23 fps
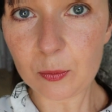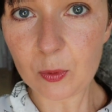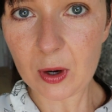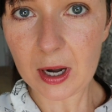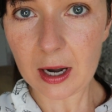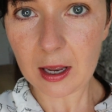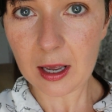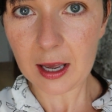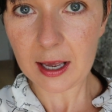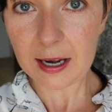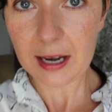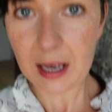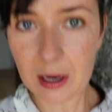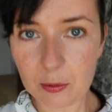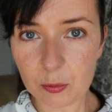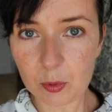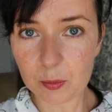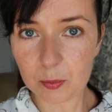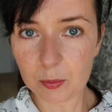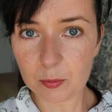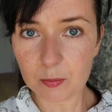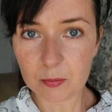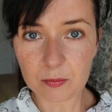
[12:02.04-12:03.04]
winner, and I
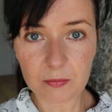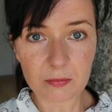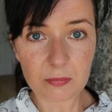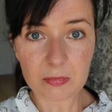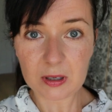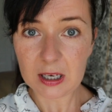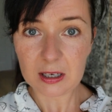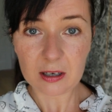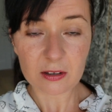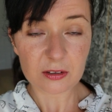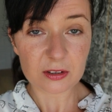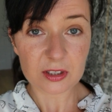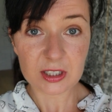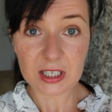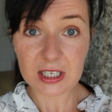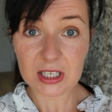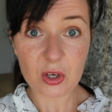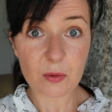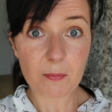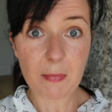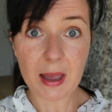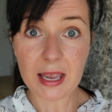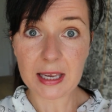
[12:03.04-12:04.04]
will
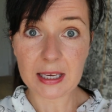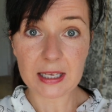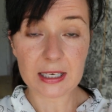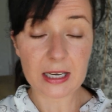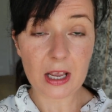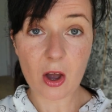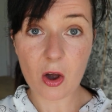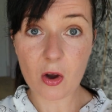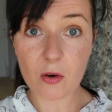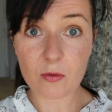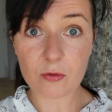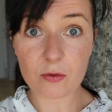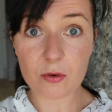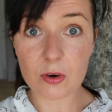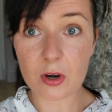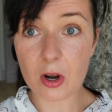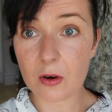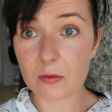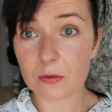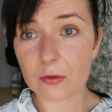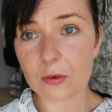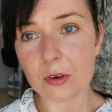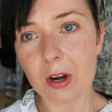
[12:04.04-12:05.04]
continue making it over and
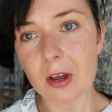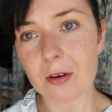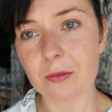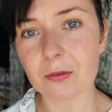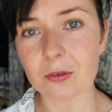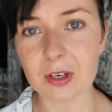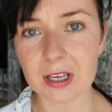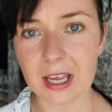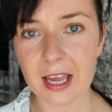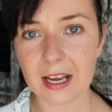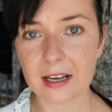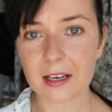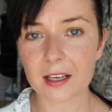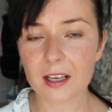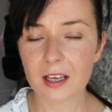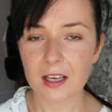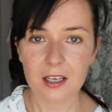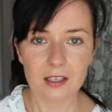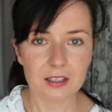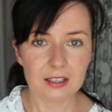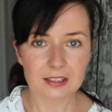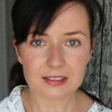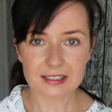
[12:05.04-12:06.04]
over and over again
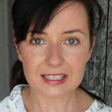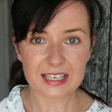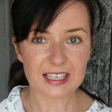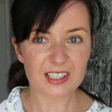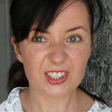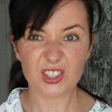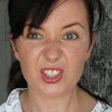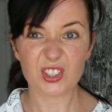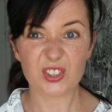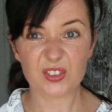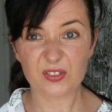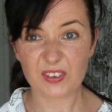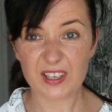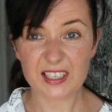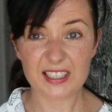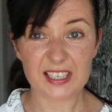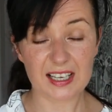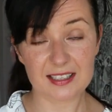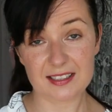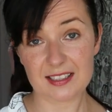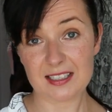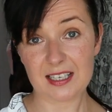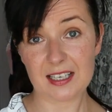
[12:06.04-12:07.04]
because it's just
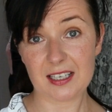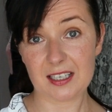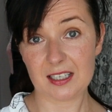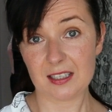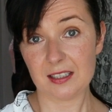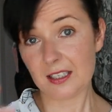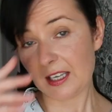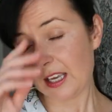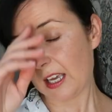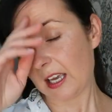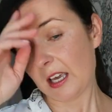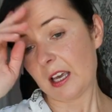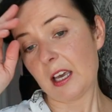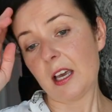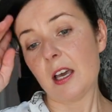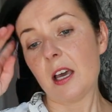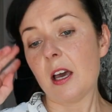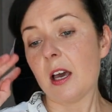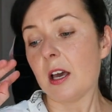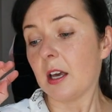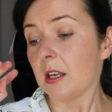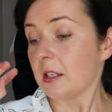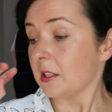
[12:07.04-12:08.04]
fantastic.
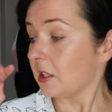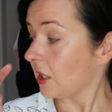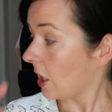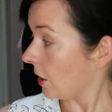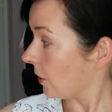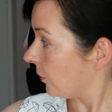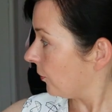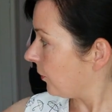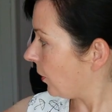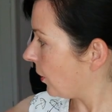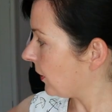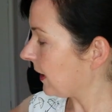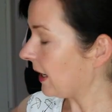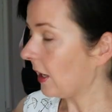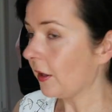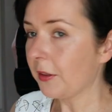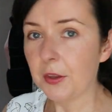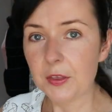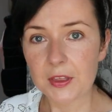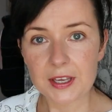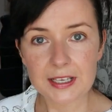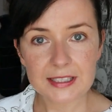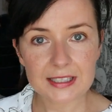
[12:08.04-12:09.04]
So for the
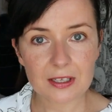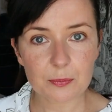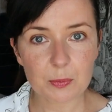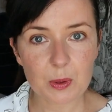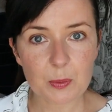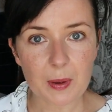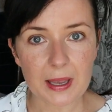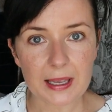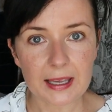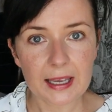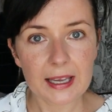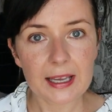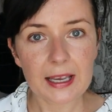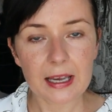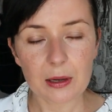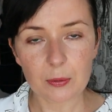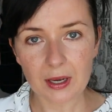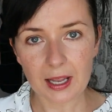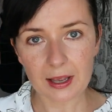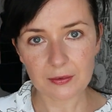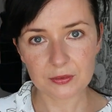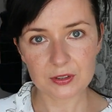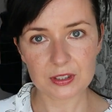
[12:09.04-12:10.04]
other things I've been making, I
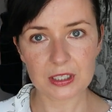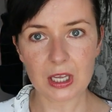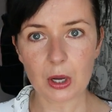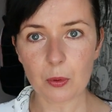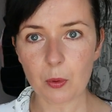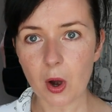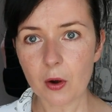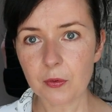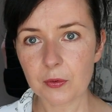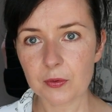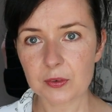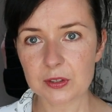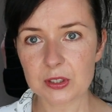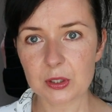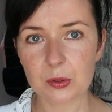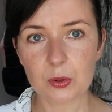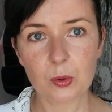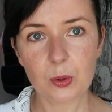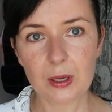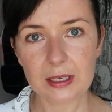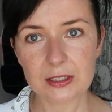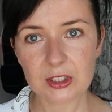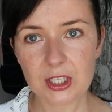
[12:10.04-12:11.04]
will have to go off and do a
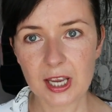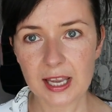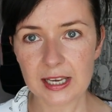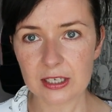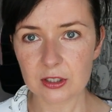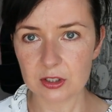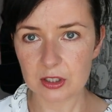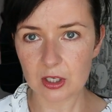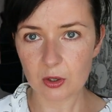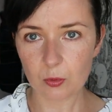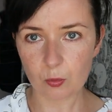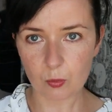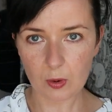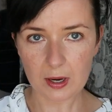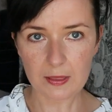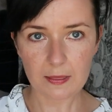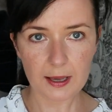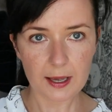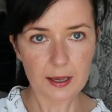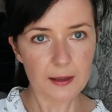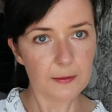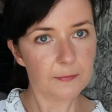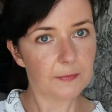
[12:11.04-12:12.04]
quick change, so wait
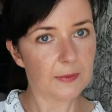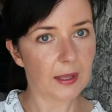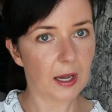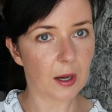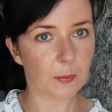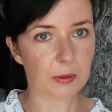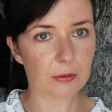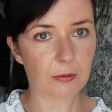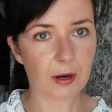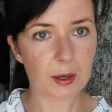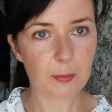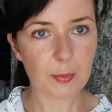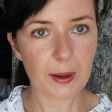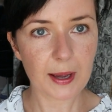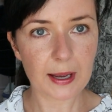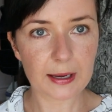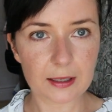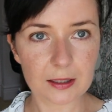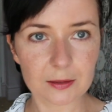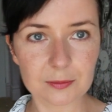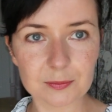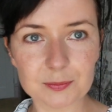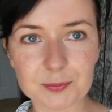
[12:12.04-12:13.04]
there, I'll be right
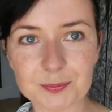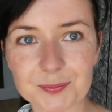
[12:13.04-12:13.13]
back.